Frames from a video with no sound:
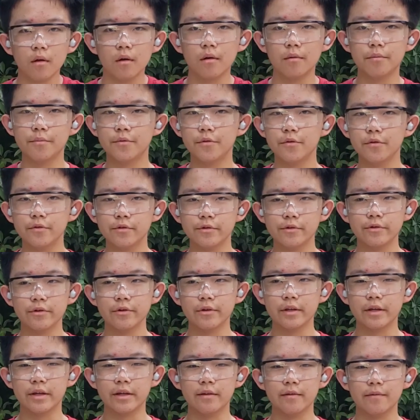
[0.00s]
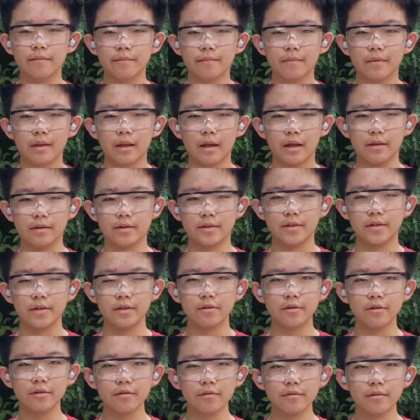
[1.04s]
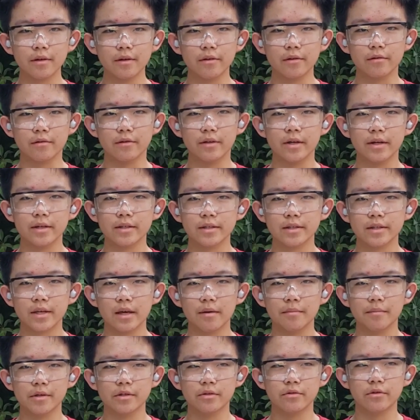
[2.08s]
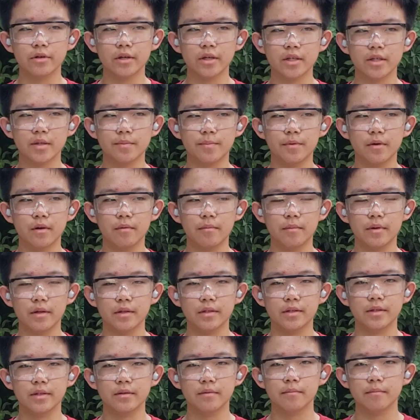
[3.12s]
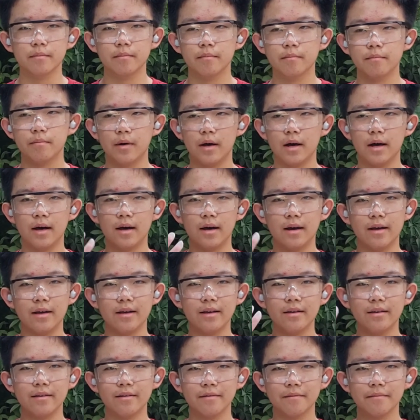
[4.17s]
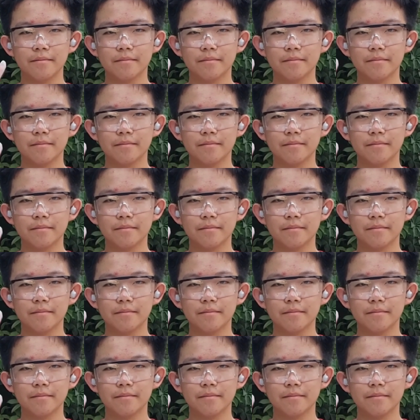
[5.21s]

Hope you enjoyed it, and see you in our next chemistry experiments. Bye!